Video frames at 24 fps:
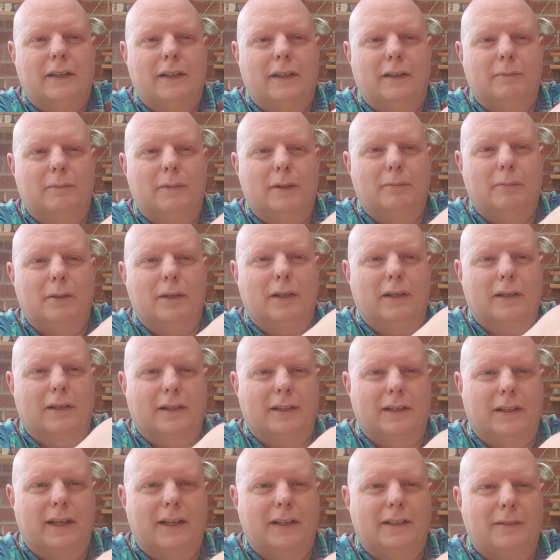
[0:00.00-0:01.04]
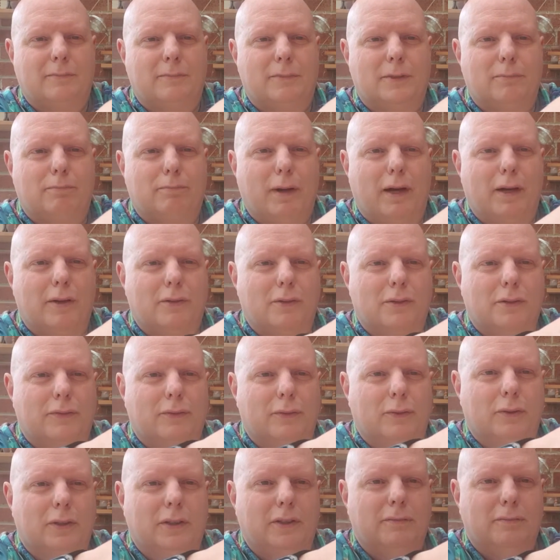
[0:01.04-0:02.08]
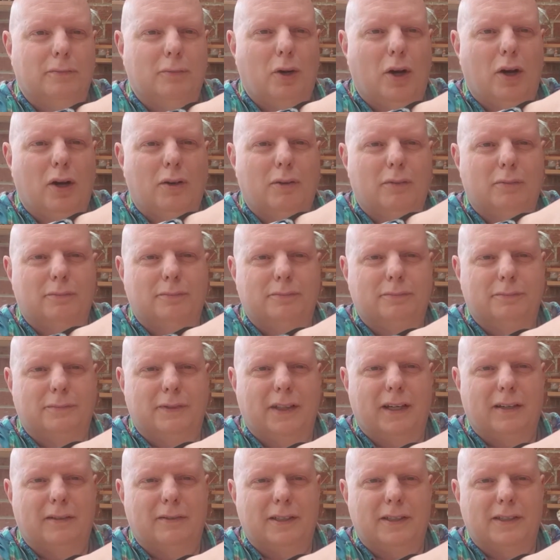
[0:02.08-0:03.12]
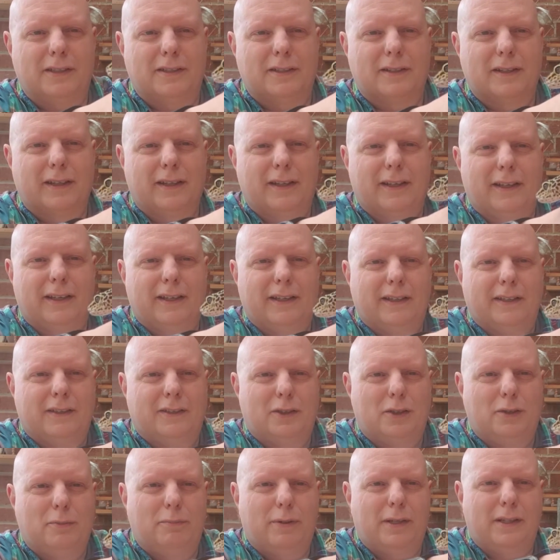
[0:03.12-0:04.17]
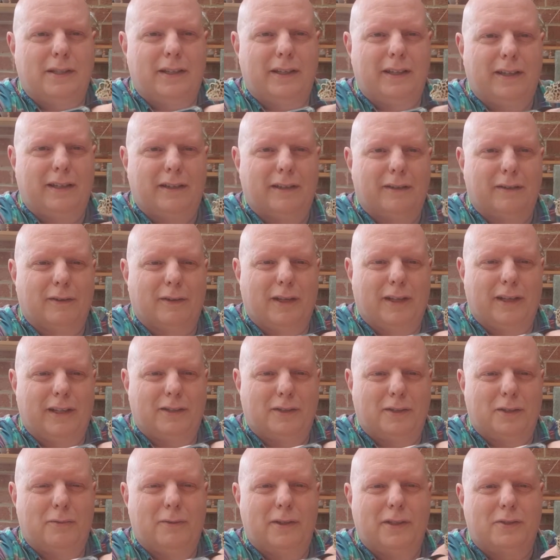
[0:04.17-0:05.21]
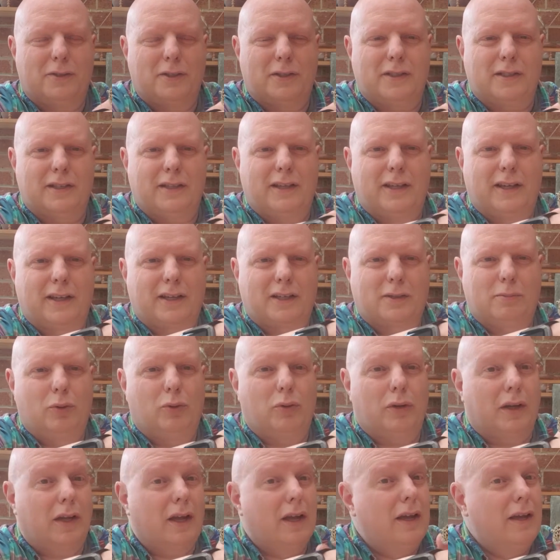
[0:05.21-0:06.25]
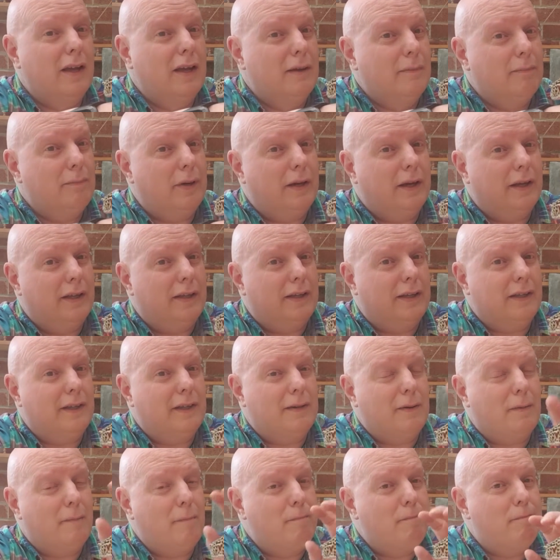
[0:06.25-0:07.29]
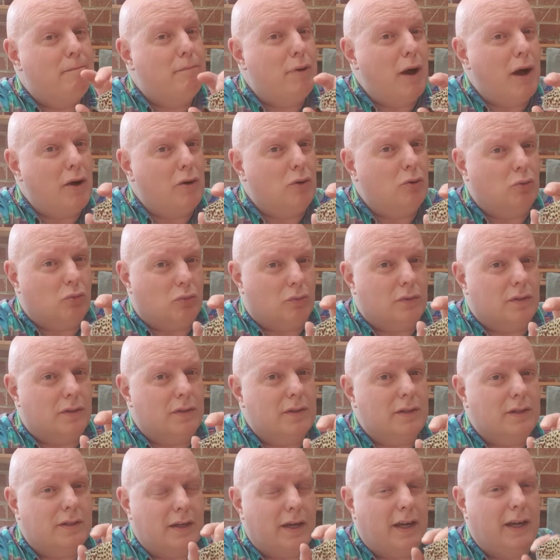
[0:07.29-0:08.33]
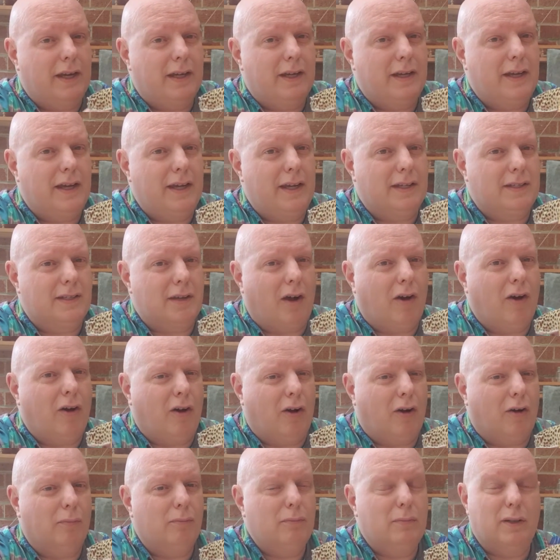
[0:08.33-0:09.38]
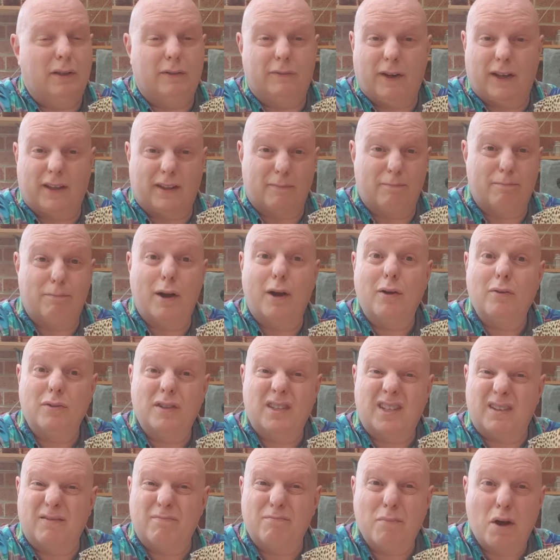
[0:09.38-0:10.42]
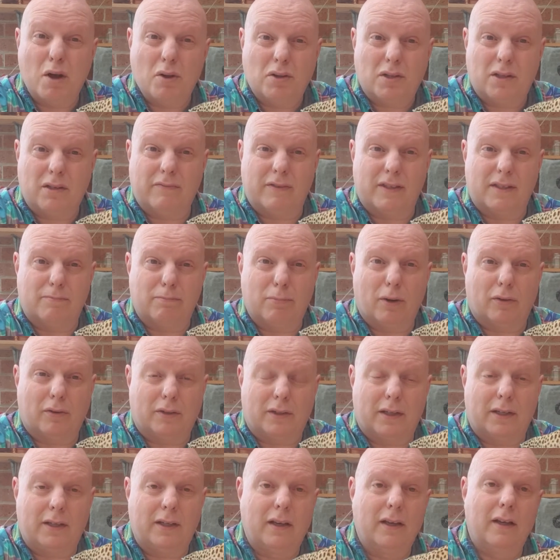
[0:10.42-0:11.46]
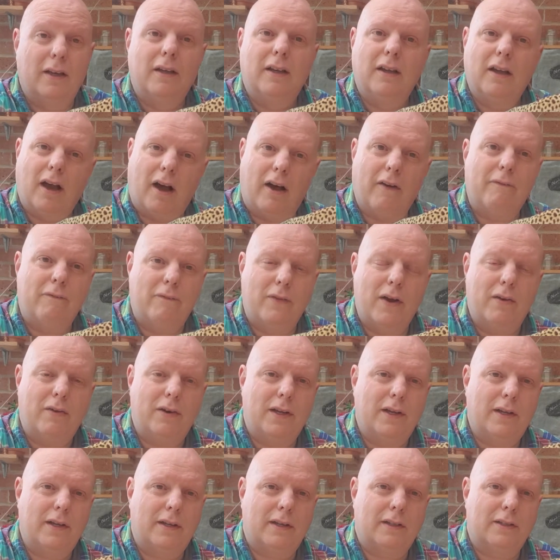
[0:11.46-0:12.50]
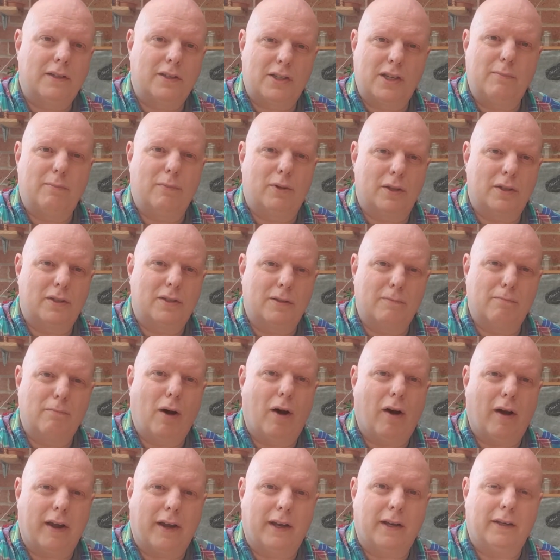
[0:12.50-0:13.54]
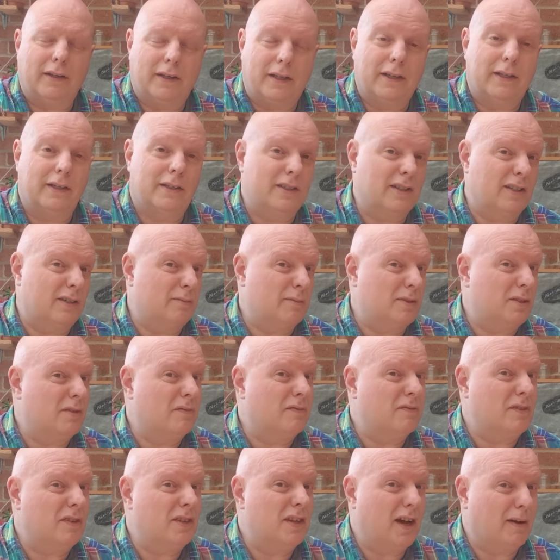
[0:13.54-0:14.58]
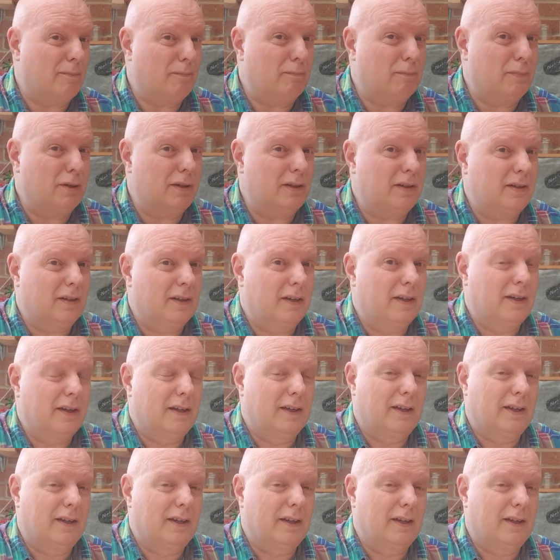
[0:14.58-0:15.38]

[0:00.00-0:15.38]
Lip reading: Maybe I can get him to pose for you. Oh, no, he's too busy, too interested in exploring. But the bones in his arm, in fact, the bones in most of his body, are very similar to mine in terms of number.